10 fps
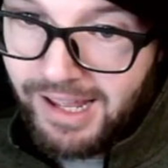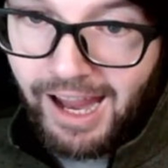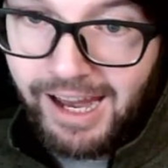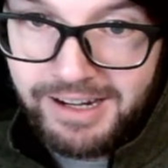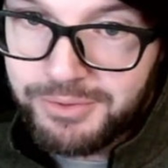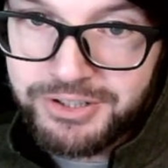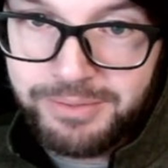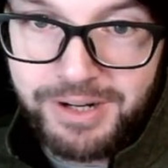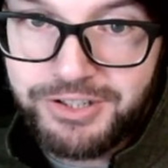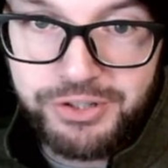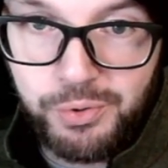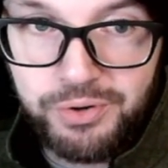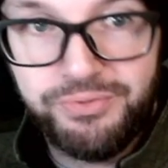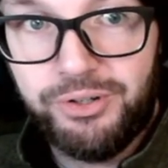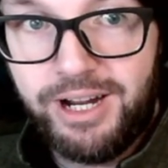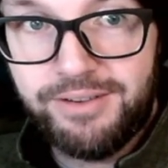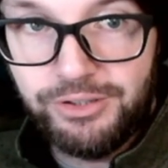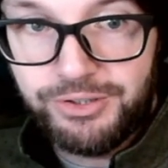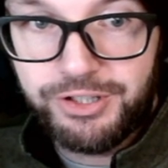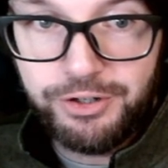and it was in my store
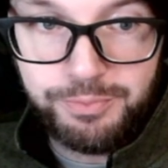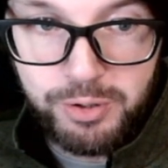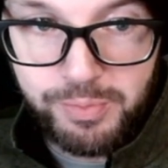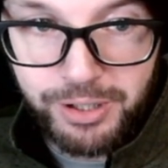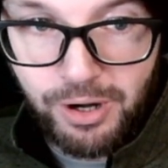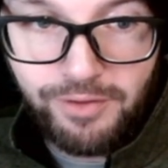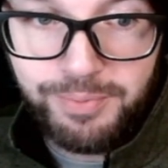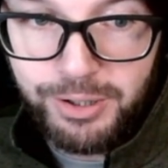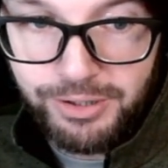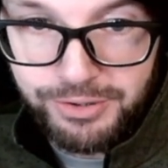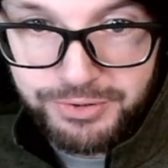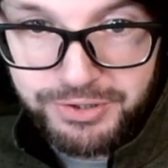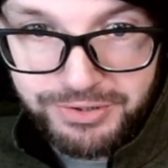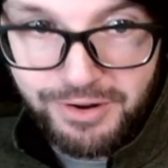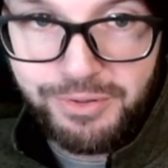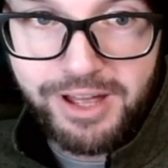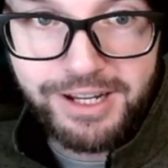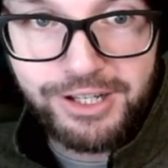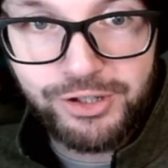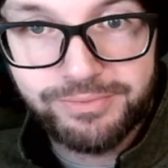forever. So Puma golf polos, no
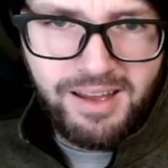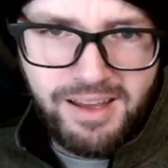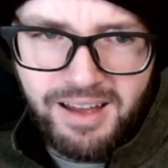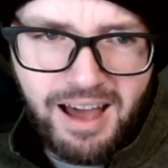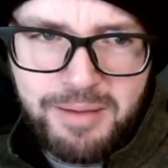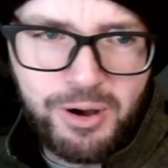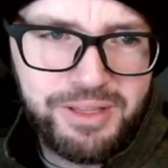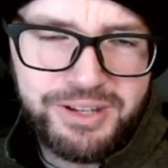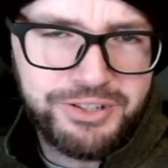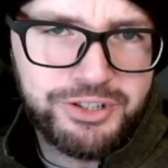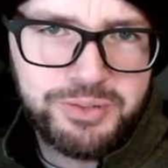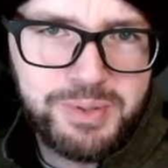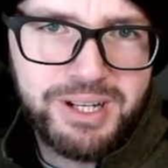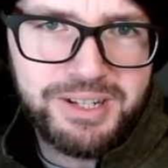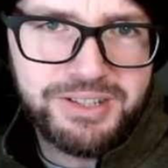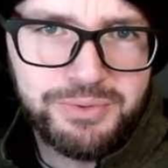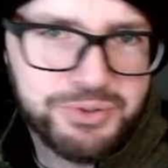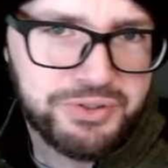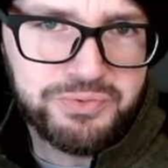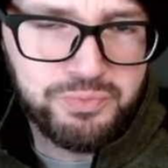thank you. I bought this just because it
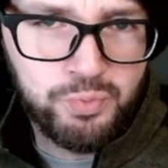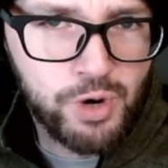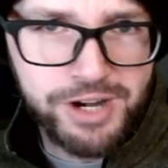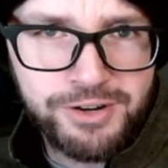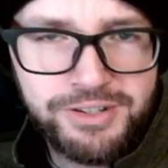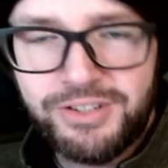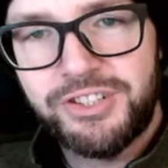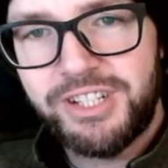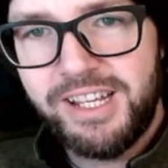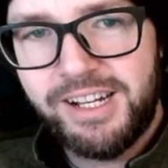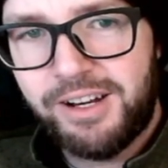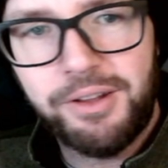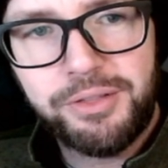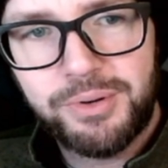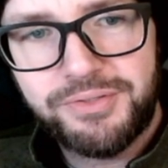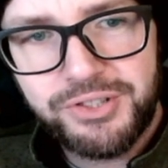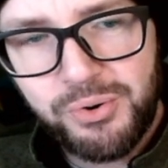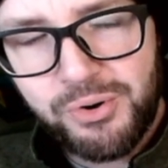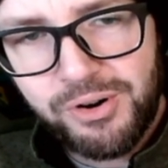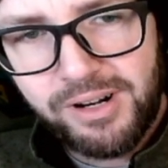was weird to see it in a thrift
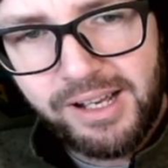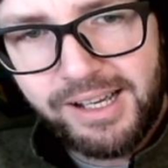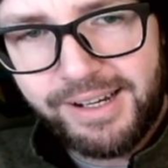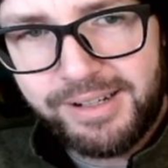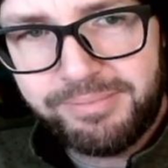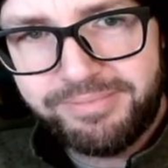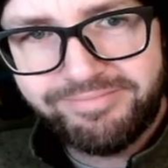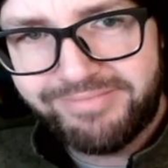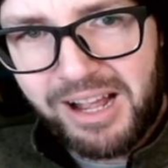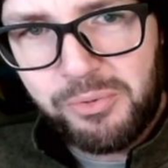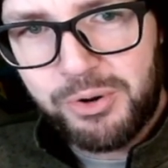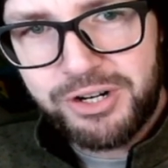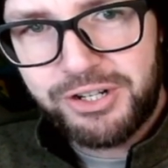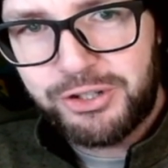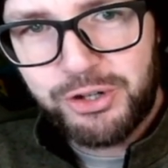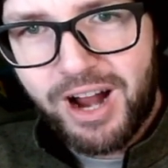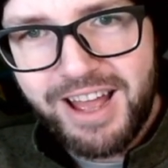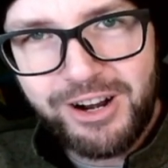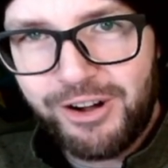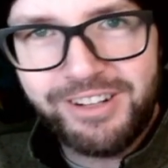store. I wanted to try
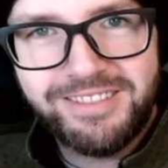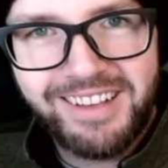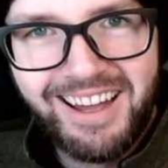it on